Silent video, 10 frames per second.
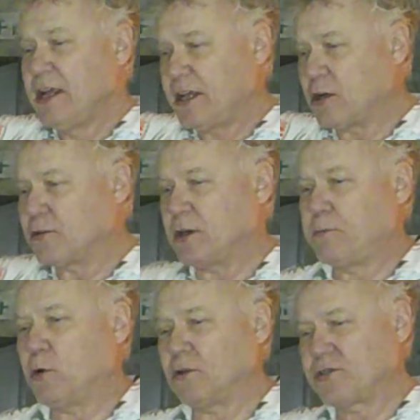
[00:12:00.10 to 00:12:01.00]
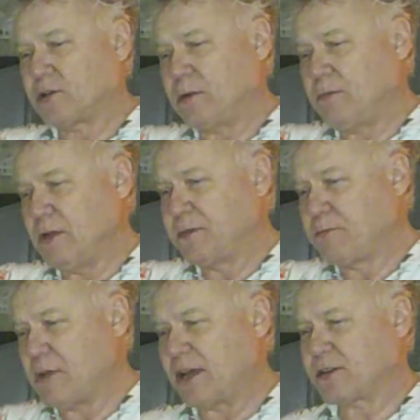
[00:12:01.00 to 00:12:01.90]
it pulls it
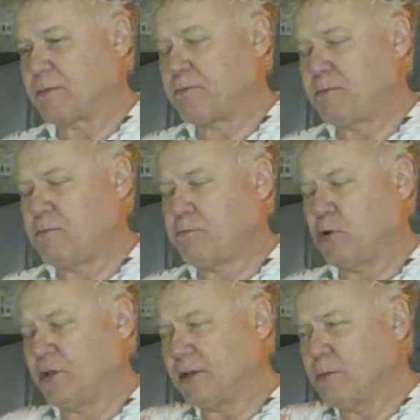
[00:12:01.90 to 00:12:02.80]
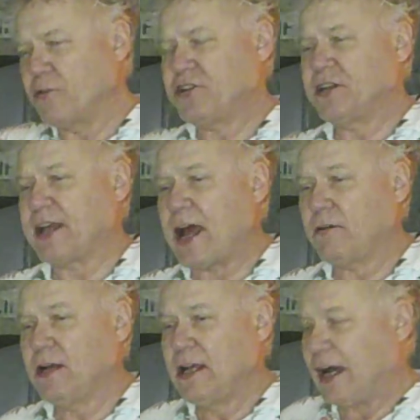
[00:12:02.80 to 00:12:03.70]
has a pulling motion
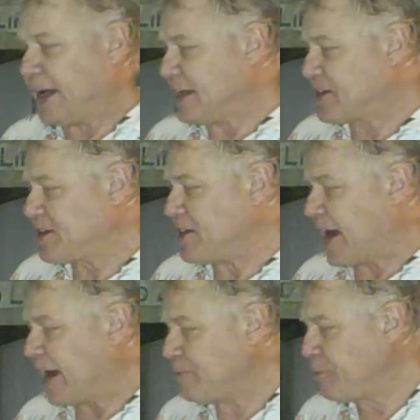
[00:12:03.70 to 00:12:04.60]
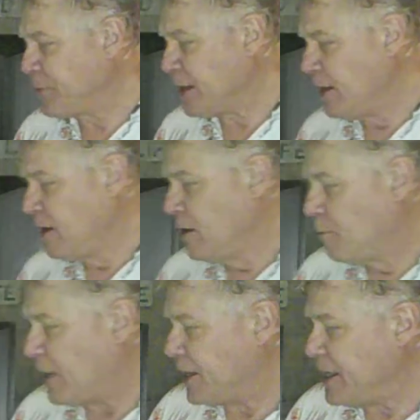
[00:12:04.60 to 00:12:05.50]
down. I can see that.
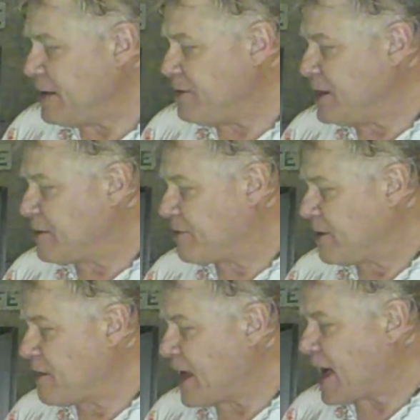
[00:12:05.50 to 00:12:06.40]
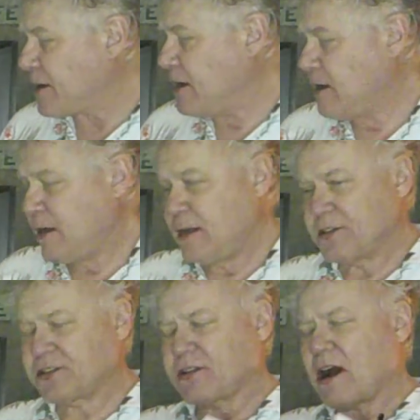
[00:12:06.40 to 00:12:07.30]
But even if that
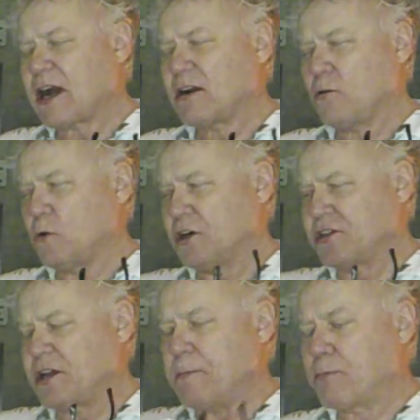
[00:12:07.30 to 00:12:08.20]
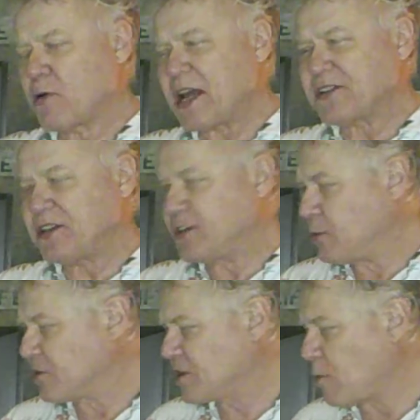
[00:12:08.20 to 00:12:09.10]
star was compressed into
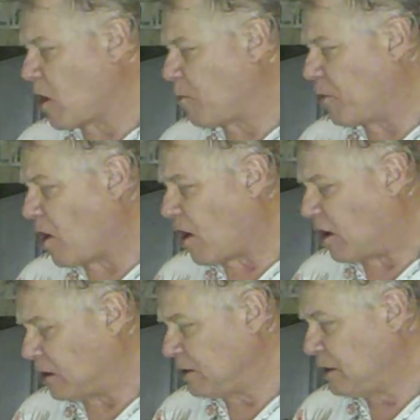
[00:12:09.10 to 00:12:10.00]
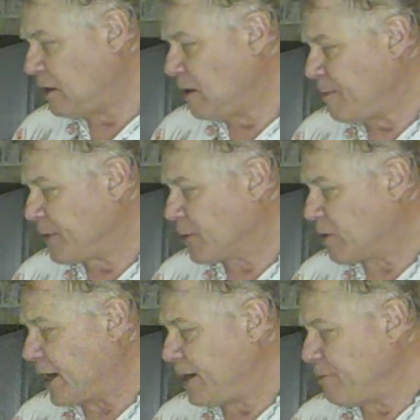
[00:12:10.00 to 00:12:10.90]
a small ball,
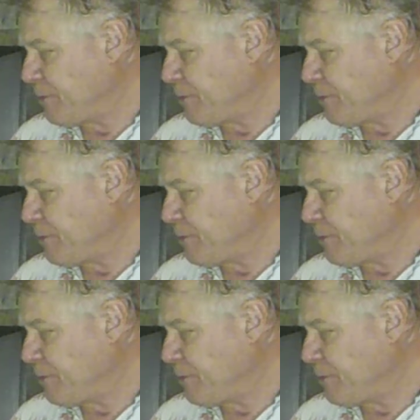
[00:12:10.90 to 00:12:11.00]
right,